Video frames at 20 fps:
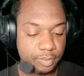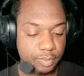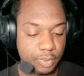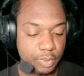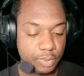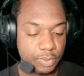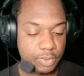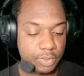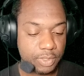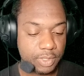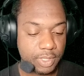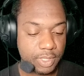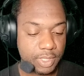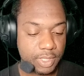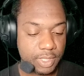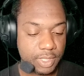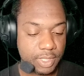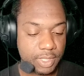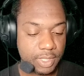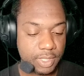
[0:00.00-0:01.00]
Boost
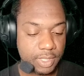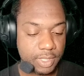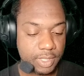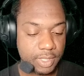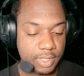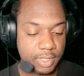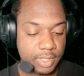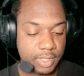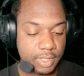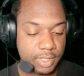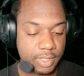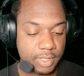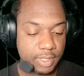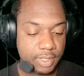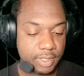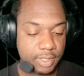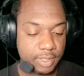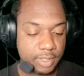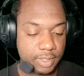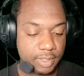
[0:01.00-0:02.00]
there.
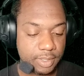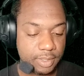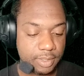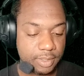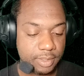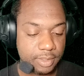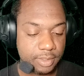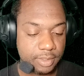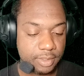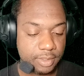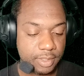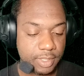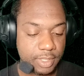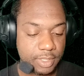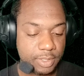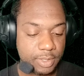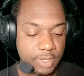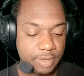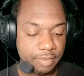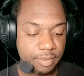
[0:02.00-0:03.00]

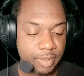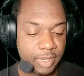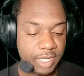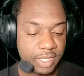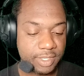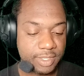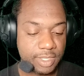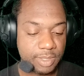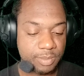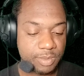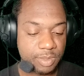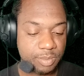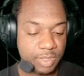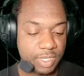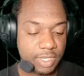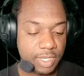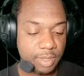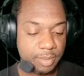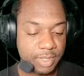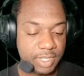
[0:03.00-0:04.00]
Alright, so everybody seems to
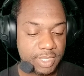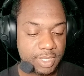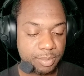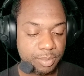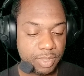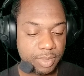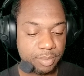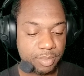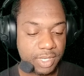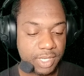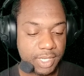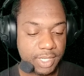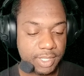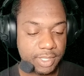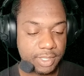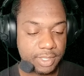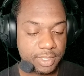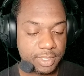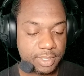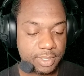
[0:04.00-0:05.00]
be coming to pit
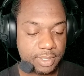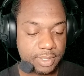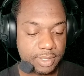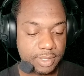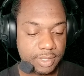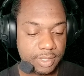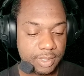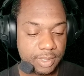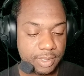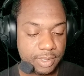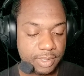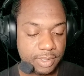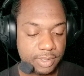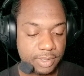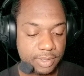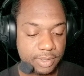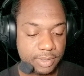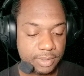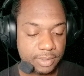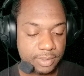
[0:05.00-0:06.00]
behind us.
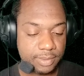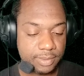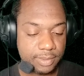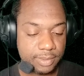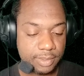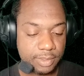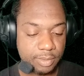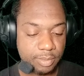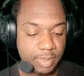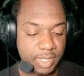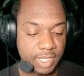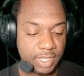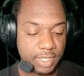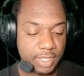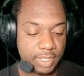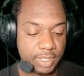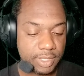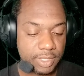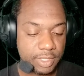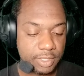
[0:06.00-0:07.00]
Nobody
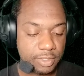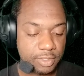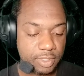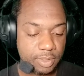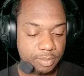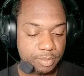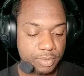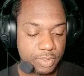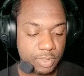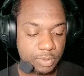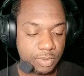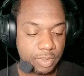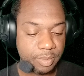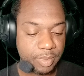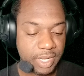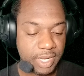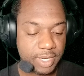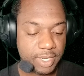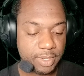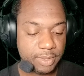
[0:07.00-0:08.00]
getting the jump, so we're
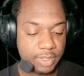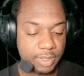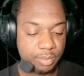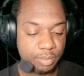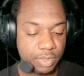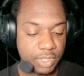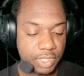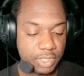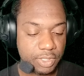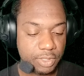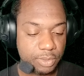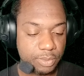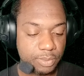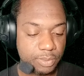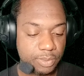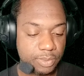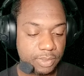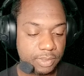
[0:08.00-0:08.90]
back out in P2.